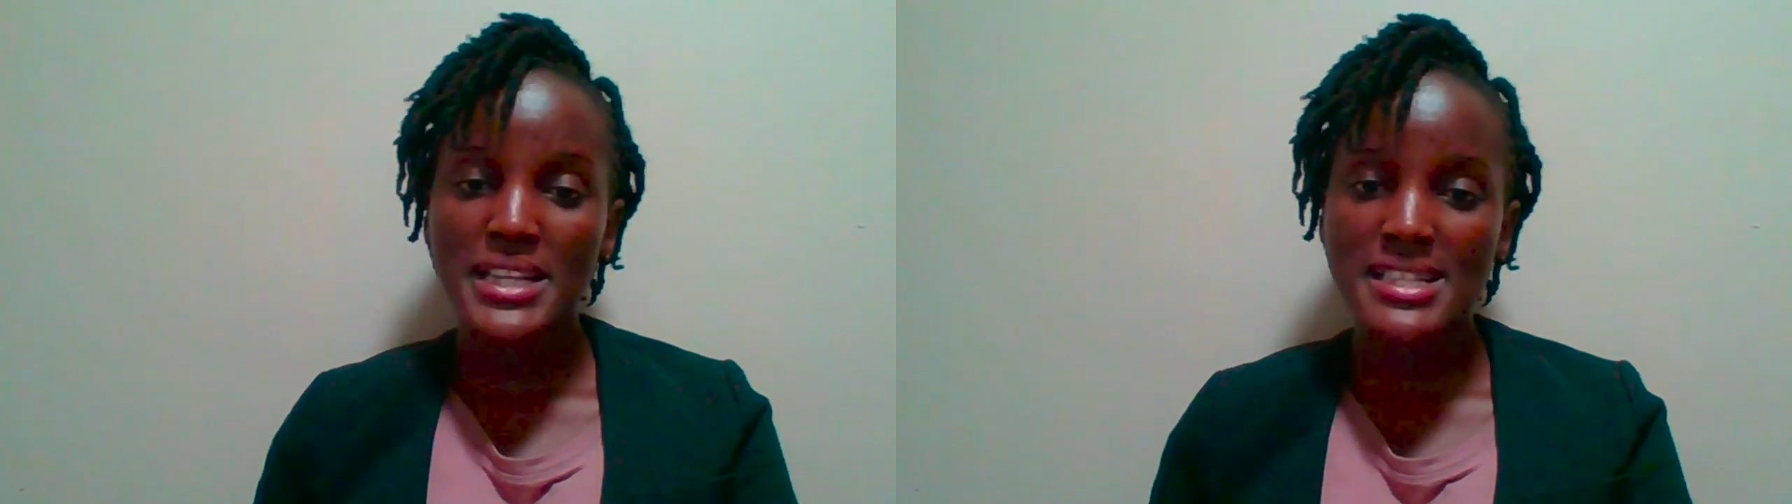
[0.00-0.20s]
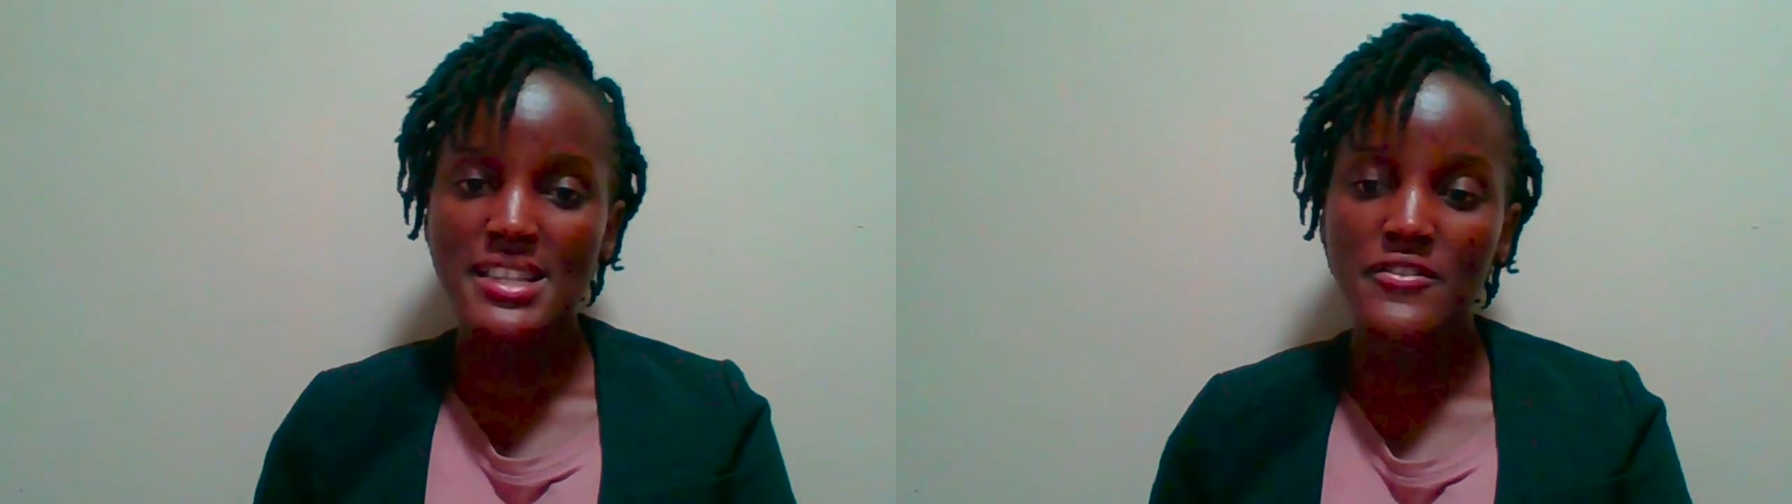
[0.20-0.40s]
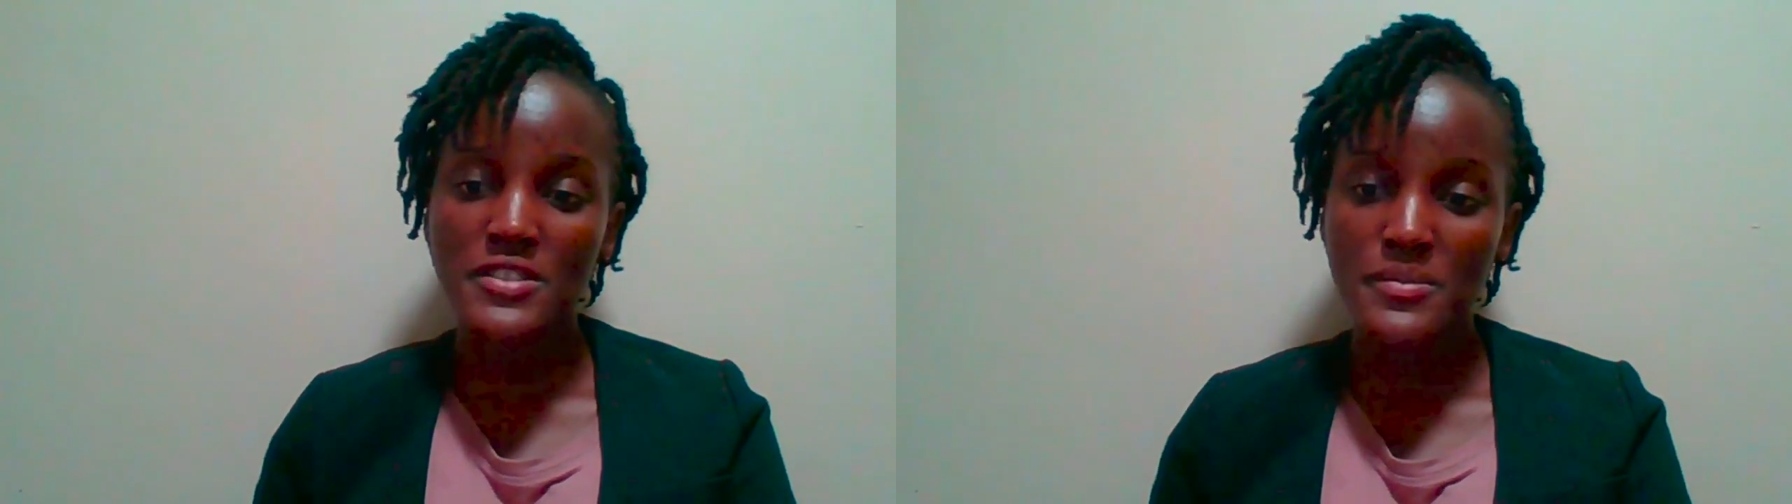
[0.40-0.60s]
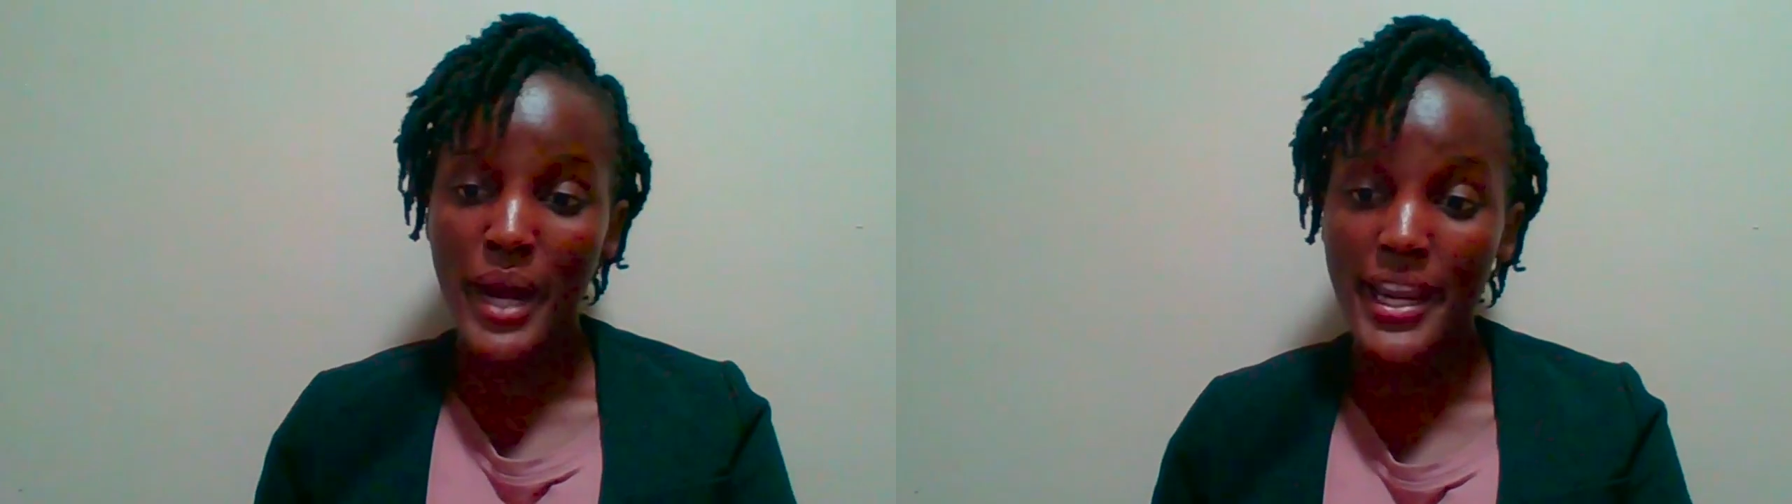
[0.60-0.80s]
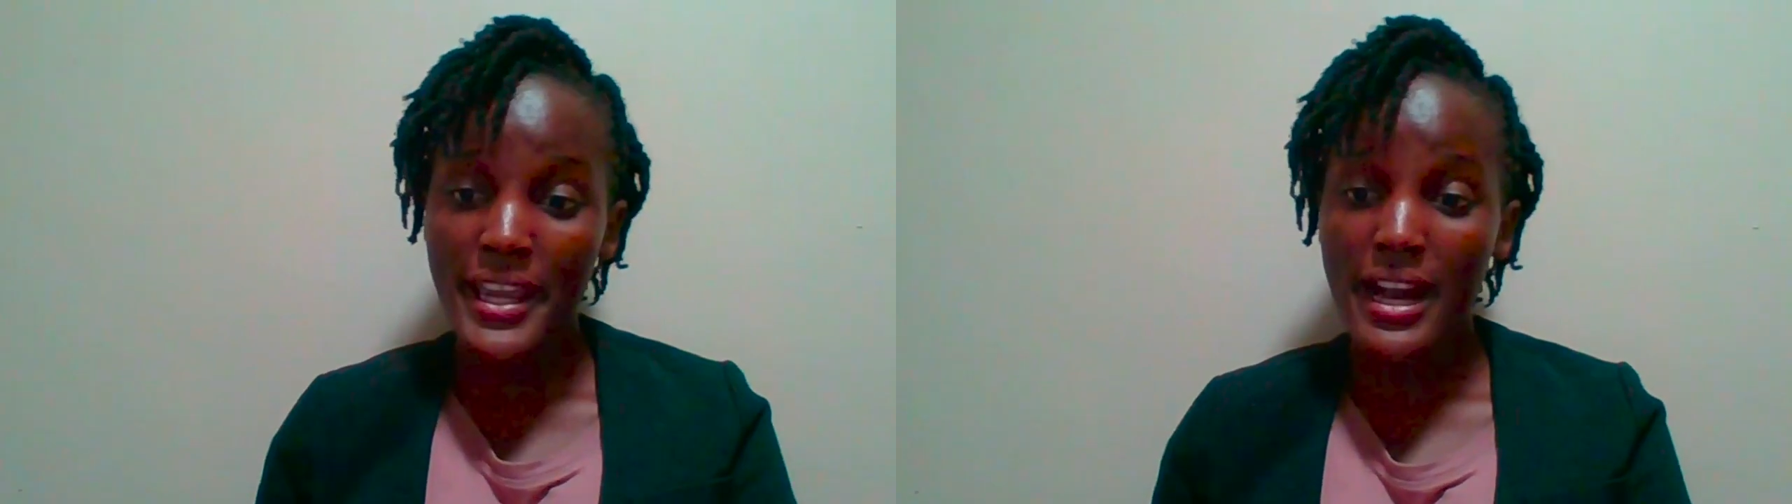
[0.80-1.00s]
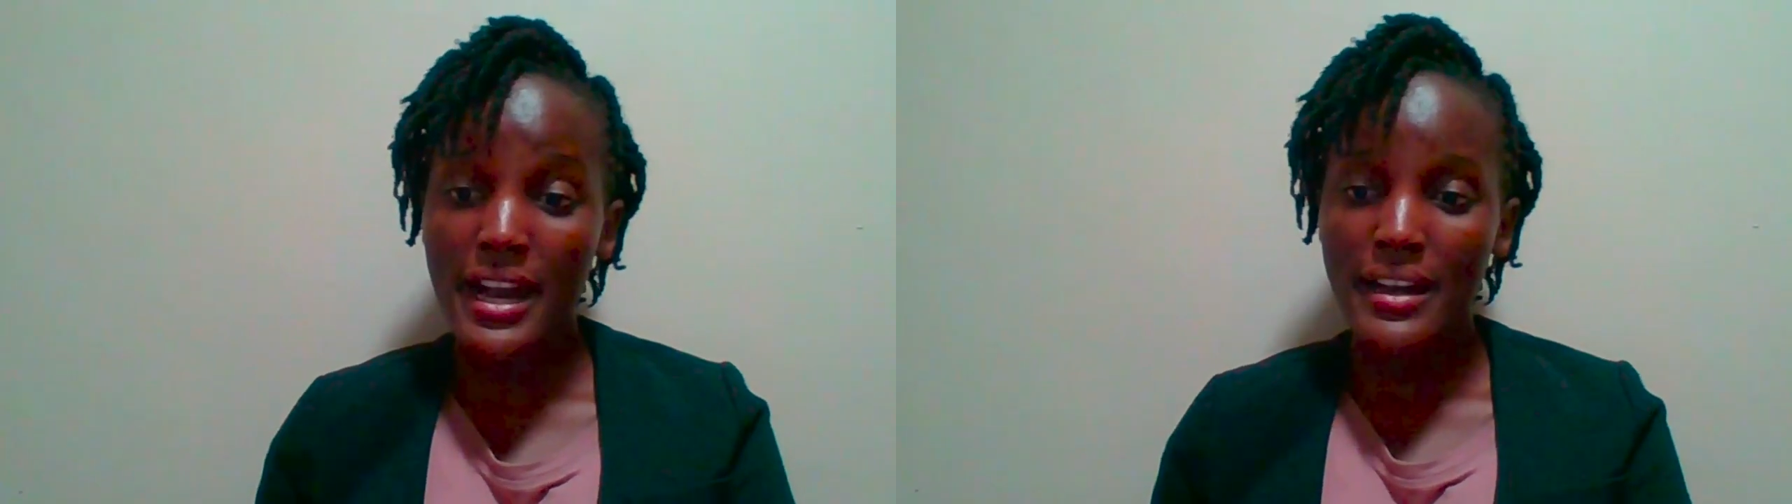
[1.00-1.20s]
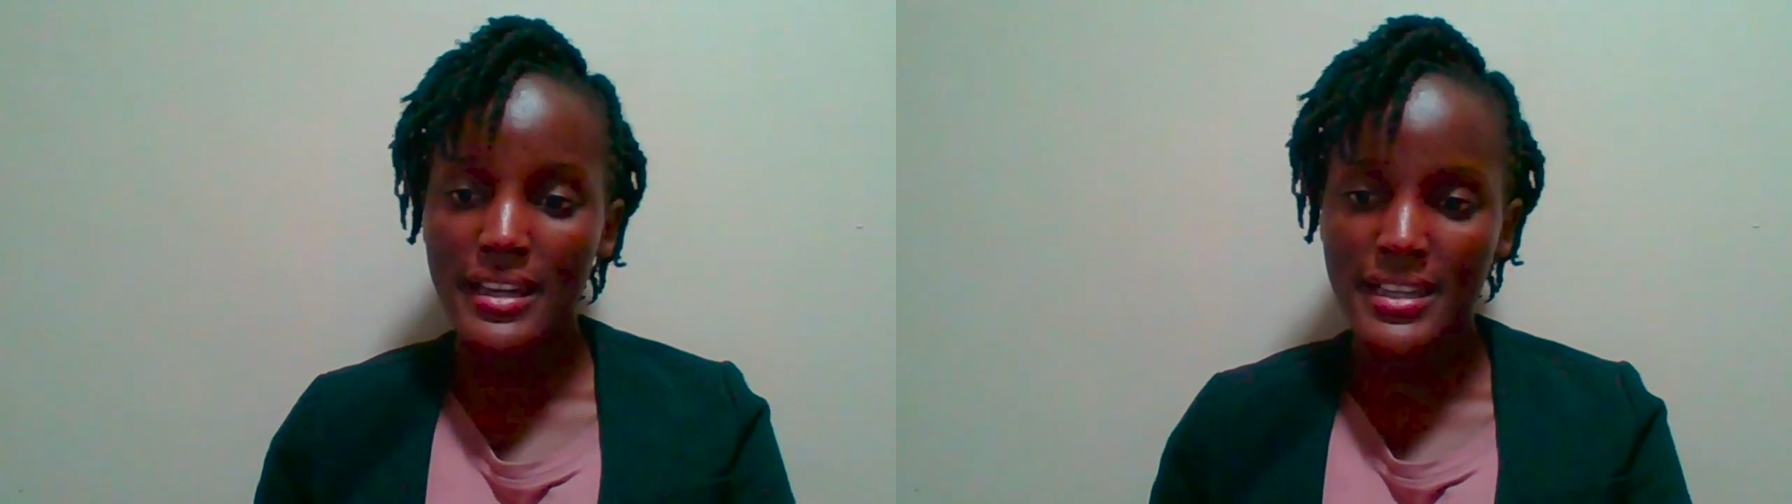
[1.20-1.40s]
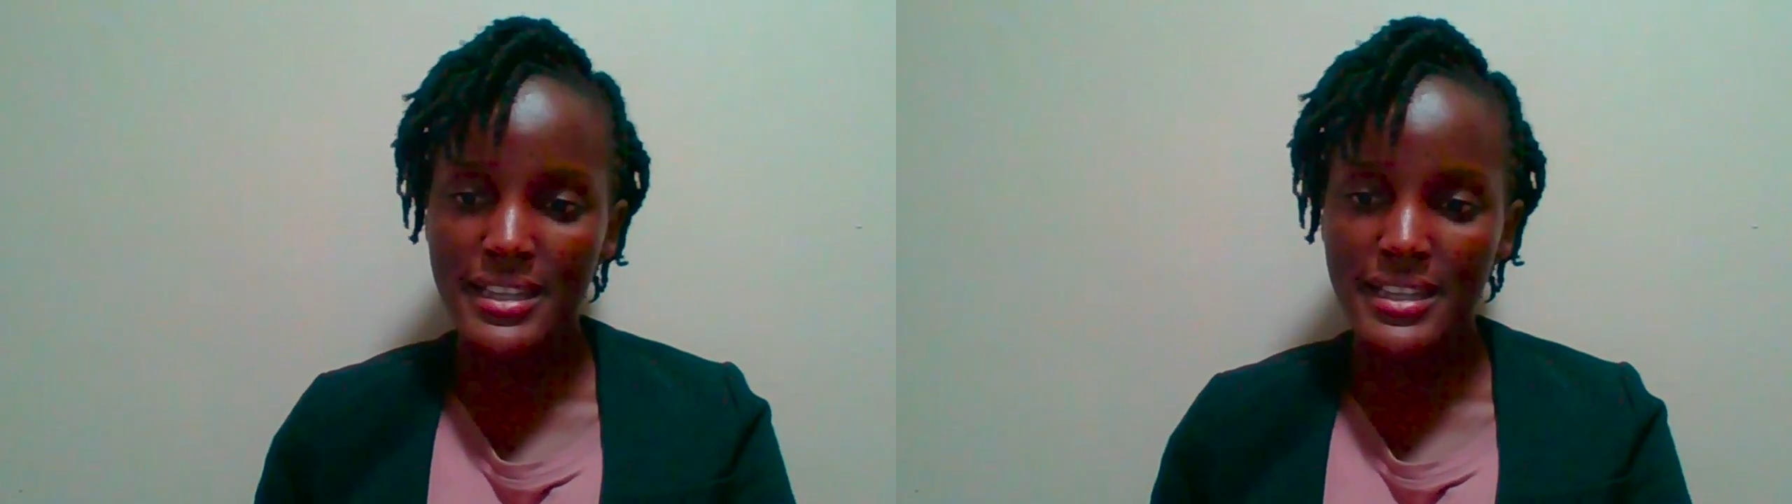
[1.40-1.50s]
is saved per year